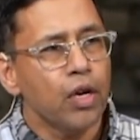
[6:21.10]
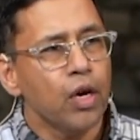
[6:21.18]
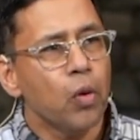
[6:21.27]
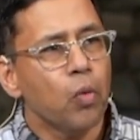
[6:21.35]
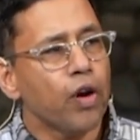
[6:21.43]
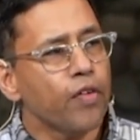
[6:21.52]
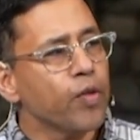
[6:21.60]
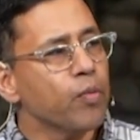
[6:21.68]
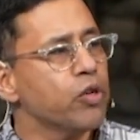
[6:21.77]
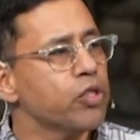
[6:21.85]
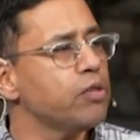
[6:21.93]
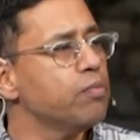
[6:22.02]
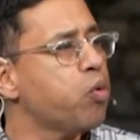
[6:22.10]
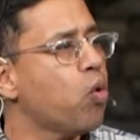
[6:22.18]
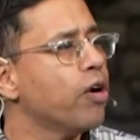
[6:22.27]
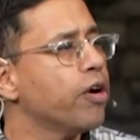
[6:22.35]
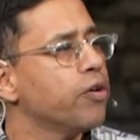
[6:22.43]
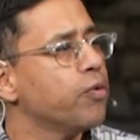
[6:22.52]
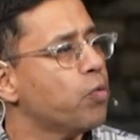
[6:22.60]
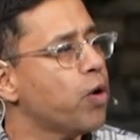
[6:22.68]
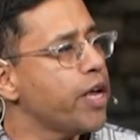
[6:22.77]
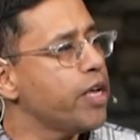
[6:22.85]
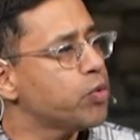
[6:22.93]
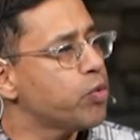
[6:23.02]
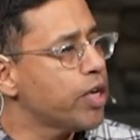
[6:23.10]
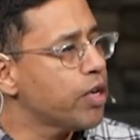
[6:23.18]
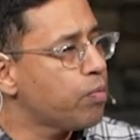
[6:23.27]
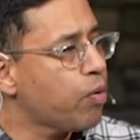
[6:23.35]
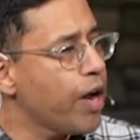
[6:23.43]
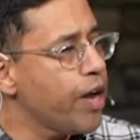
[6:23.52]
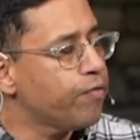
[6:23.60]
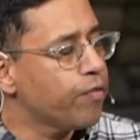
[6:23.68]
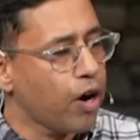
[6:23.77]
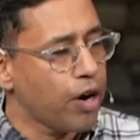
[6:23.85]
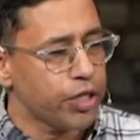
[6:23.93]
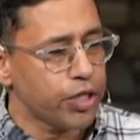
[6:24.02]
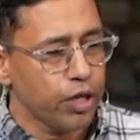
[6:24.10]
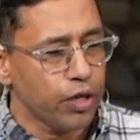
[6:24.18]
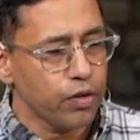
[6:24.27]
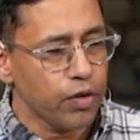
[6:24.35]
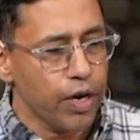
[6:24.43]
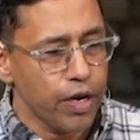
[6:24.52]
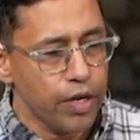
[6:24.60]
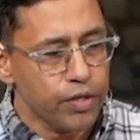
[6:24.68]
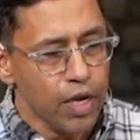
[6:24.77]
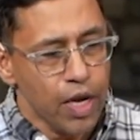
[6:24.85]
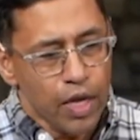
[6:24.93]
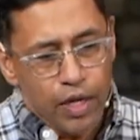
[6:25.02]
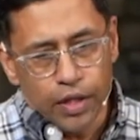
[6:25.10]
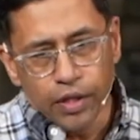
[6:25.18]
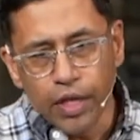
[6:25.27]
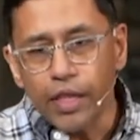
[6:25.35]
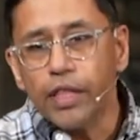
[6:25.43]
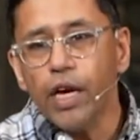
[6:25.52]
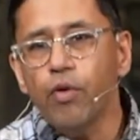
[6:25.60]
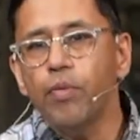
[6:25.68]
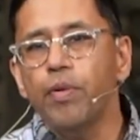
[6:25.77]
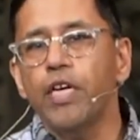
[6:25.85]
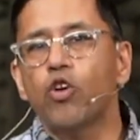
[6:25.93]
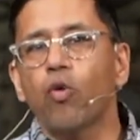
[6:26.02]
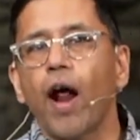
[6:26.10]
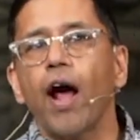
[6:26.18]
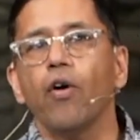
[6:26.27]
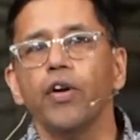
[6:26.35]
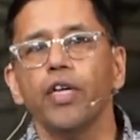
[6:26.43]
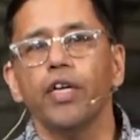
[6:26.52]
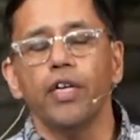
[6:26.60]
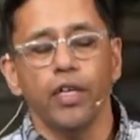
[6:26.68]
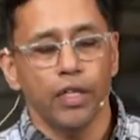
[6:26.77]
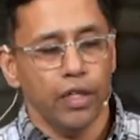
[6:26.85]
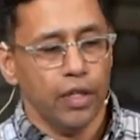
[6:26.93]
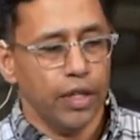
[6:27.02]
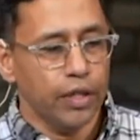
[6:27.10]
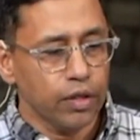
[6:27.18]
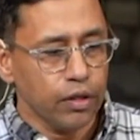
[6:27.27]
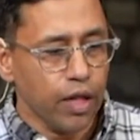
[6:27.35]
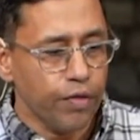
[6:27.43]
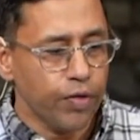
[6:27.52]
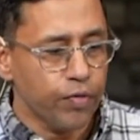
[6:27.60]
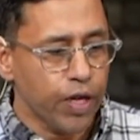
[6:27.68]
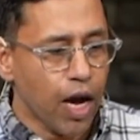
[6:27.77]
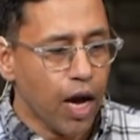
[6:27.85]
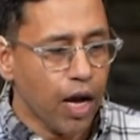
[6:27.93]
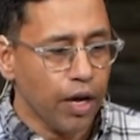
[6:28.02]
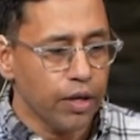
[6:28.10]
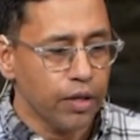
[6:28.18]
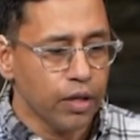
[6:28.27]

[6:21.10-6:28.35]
one of the most important ways we can pray for our children is that they would be grounded in the love of God.